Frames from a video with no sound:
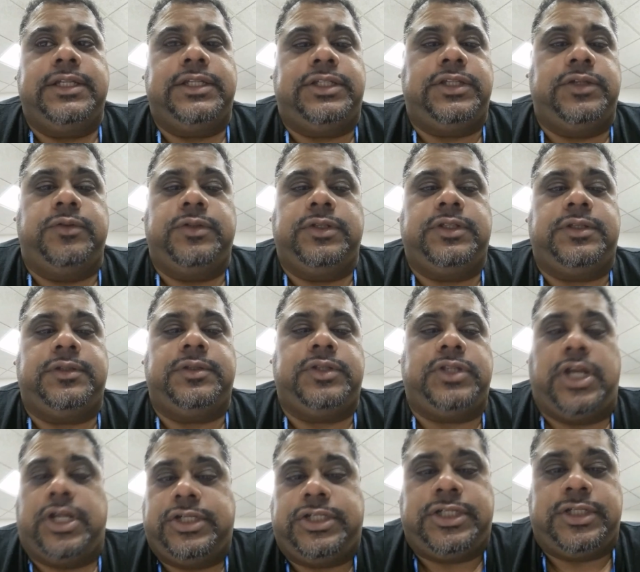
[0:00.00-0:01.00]
was
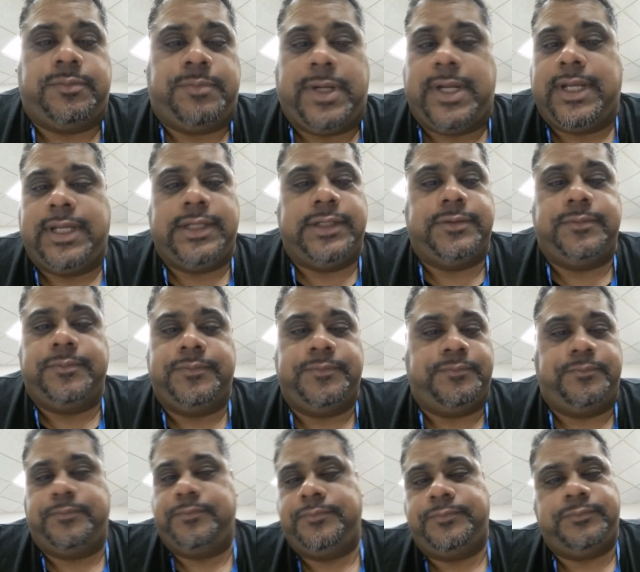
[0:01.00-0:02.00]
touched by
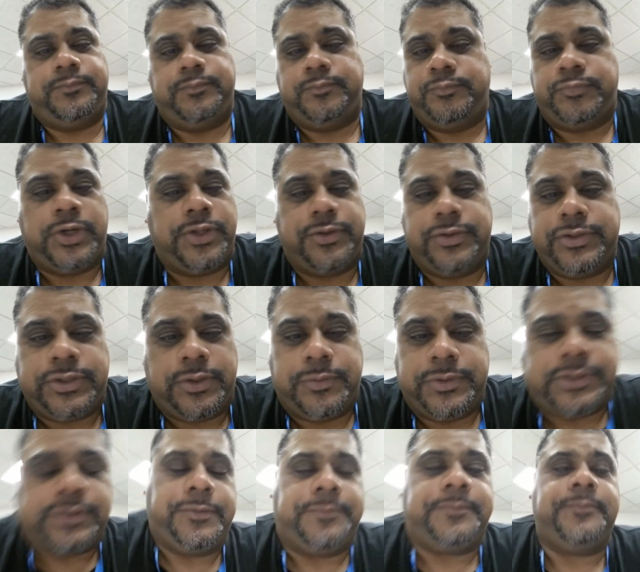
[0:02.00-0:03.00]
brother
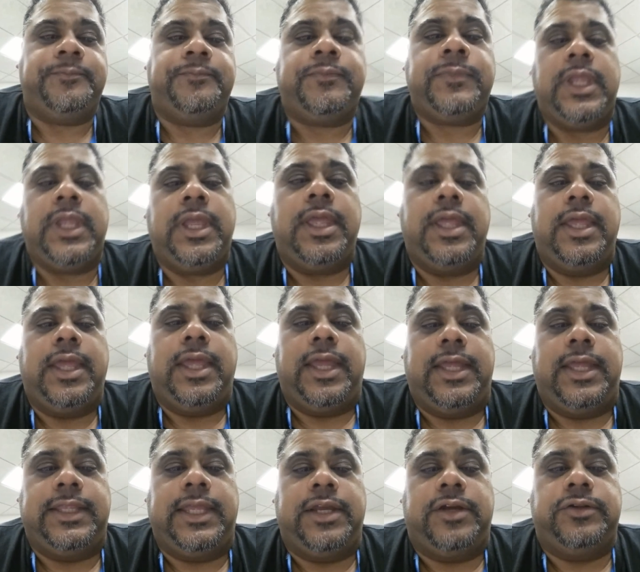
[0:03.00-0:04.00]
so-and-so. And
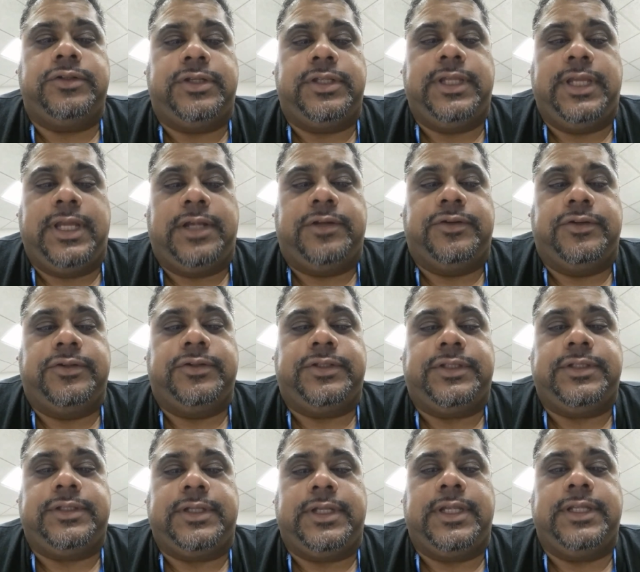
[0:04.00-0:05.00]
they go to the elders,
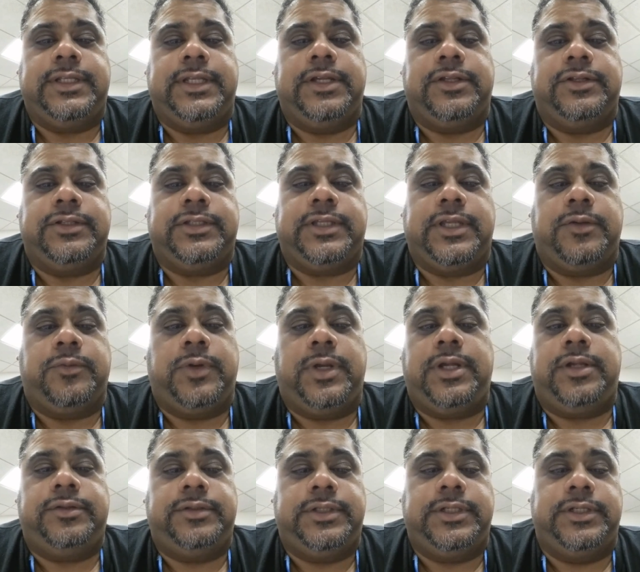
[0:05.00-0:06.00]
and the elders say, well,
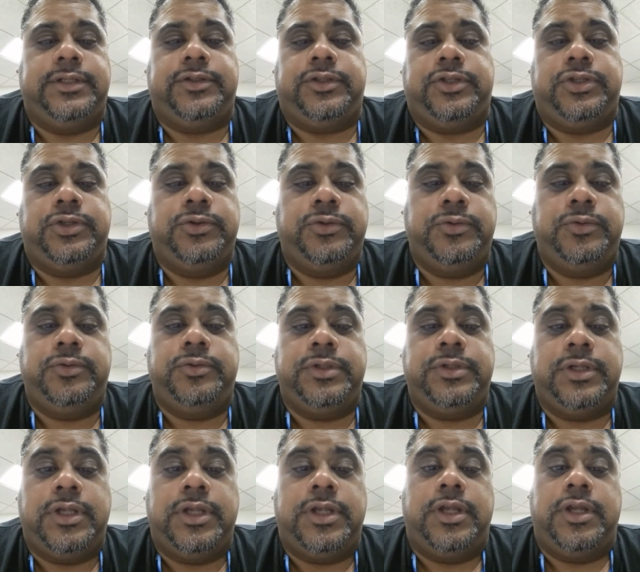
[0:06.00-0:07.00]
did two
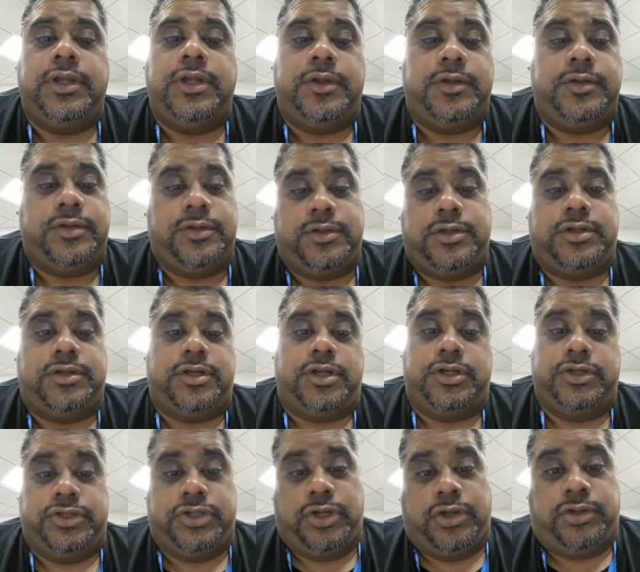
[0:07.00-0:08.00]

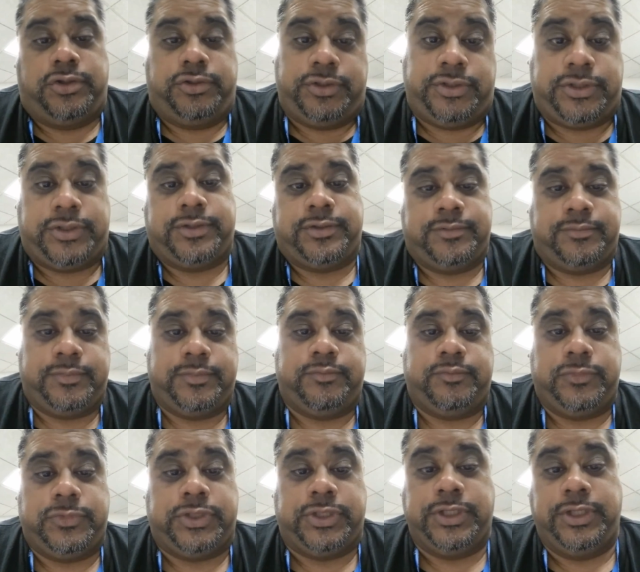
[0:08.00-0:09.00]
adults
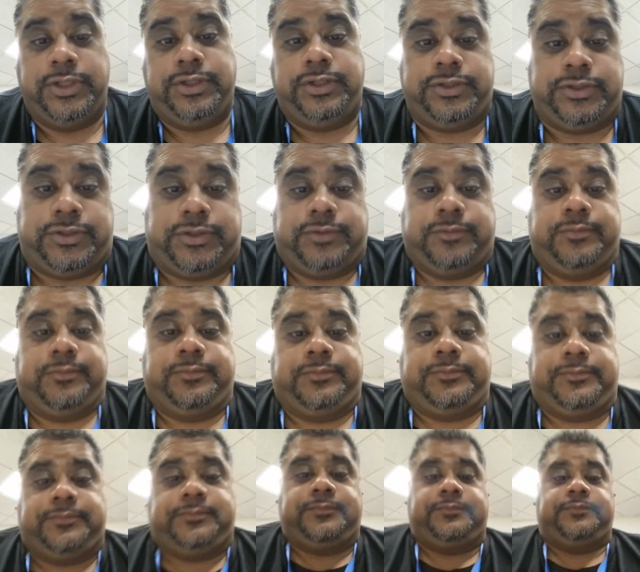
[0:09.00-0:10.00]
see this?
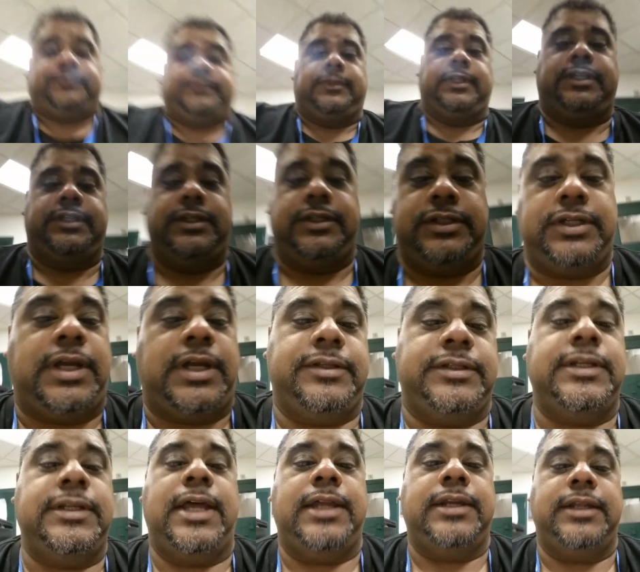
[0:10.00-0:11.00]
Because the child's
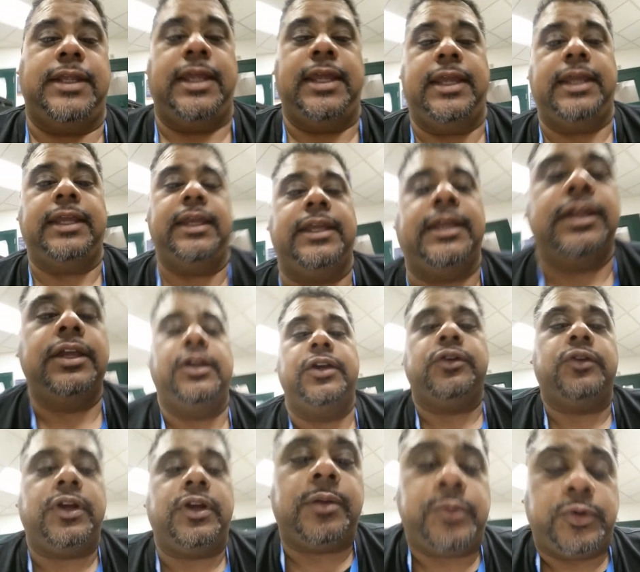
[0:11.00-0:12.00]
not a
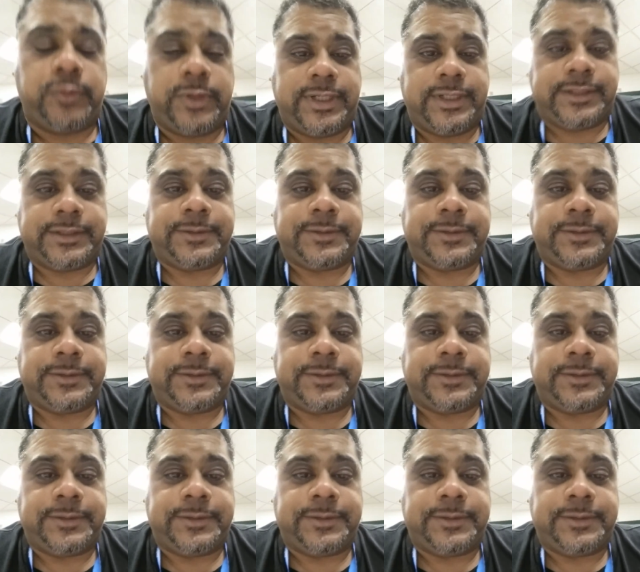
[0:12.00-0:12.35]
credible witness.